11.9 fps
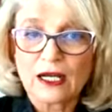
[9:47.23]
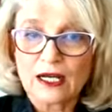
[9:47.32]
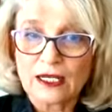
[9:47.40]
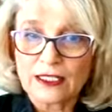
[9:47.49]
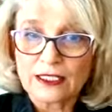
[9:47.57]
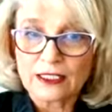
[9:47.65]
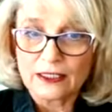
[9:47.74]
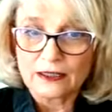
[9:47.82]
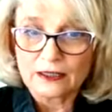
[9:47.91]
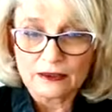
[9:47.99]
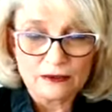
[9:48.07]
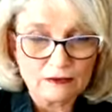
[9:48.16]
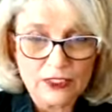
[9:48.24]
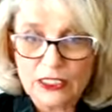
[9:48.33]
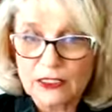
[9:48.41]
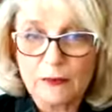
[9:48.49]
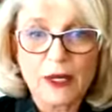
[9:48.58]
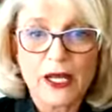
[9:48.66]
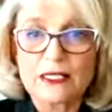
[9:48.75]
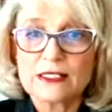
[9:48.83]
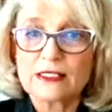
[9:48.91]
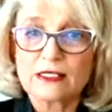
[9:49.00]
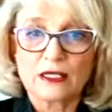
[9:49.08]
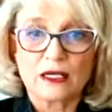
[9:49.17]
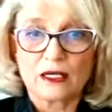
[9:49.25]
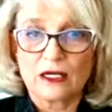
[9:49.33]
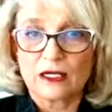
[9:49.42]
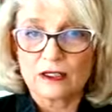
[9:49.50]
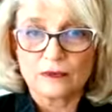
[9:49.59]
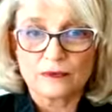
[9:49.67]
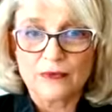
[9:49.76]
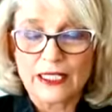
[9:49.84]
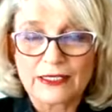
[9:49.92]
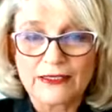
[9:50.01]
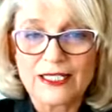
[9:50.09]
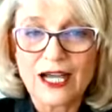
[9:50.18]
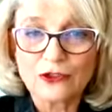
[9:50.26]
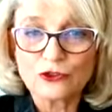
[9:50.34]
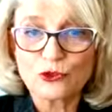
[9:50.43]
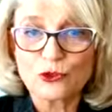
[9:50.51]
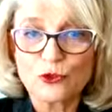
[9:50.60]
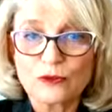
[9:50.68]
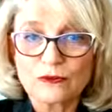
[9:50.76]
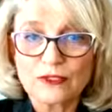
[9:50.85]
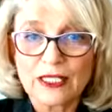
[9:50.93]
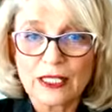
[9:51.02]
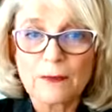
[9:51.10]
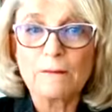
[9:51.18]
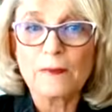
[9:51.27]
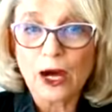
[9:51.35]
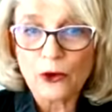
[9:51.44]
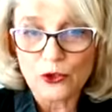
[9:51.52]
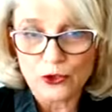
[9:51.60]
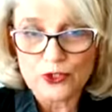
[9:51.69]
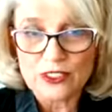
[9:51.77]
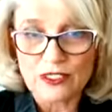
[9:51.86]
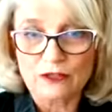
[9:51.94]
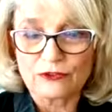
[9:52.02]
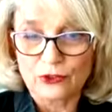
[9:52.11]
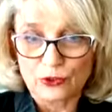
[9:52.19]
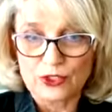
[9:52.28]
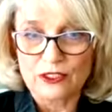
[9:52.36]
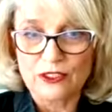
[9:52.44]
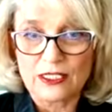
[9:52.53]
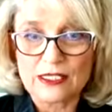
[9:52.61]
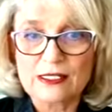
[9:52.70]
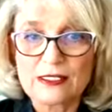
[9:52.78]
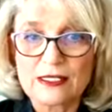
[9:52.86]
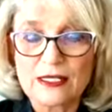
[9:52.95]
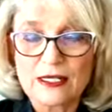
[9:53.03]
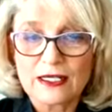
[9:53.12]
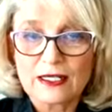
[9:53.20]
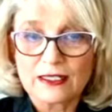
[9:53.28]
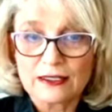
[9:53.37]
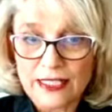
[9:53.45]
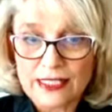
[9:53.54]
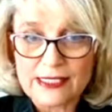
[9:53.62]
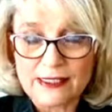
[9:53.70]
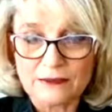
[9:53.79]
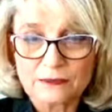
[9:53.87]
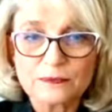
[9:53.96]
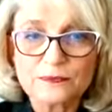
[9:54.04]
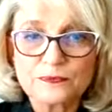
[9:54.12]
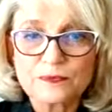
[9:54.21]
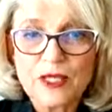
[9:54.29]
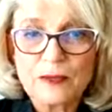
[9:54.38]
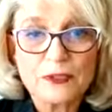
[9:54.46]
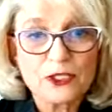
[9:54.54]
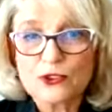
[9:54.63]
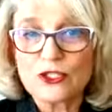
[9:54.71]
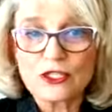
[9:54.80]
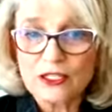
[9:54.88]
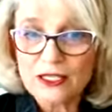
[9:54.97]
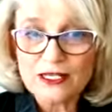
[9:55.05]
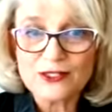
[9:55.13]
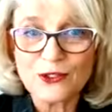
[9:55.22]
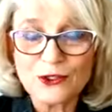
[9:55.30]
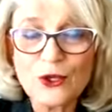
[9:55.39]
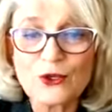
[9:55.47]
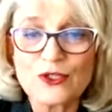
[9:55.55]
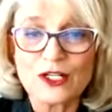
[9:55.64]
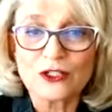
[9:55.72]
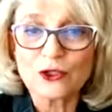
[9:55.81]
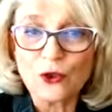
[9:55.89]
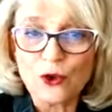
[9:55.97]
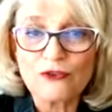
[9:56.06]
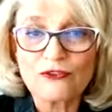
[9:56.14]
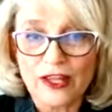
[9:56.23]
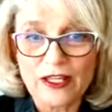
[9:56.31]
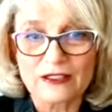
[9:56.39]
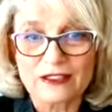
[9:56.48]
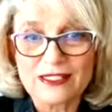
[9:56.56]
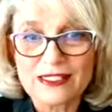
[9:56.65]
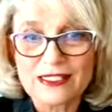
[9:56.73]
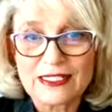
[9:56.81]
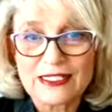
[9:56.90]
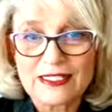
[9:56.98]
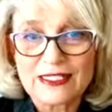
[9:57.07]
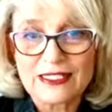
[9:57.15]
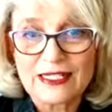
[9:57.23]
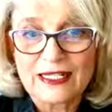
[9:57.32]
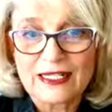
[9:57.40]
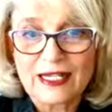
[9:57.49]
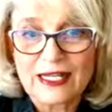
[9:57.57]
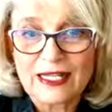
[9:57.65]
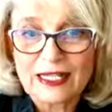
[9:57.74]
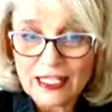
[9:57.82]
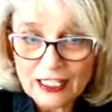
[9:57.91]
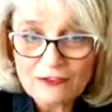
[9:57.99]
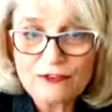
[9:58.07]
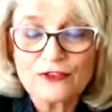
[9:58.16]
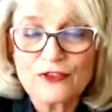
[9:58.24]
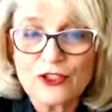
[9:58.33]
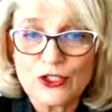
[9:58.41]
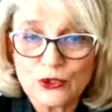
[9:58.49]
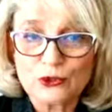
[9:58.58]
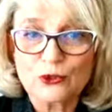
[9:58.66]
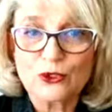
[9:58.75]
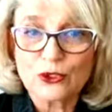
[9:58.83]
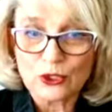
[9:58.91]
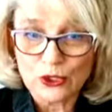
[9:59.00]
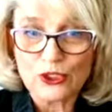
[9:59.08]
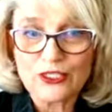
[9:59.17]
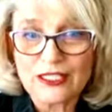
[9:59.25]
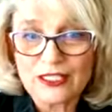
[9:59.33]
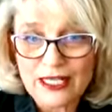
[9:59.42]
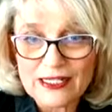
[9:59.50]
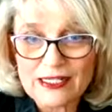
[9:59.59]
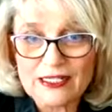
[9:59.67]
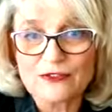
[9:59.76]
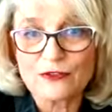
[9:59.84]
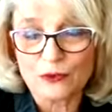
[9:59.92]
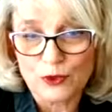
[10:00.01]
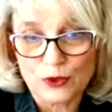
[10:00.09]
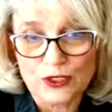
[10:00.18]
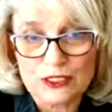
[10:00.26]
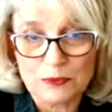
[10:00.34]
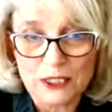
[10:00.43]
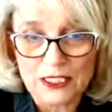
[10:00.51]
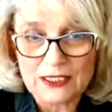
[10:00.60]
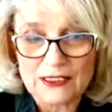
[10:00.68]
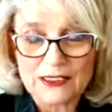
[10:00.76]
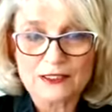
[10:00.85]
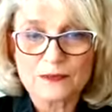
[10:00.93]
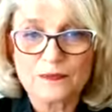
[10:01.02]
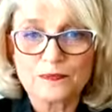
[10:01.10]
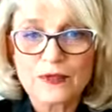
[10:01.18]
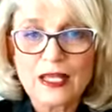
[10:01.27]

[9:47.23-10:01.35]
Uh, in in the past um, and how to empower yourself using this lesson. Because the, as you know, there are no failures. if you learn the lessons from your experiences.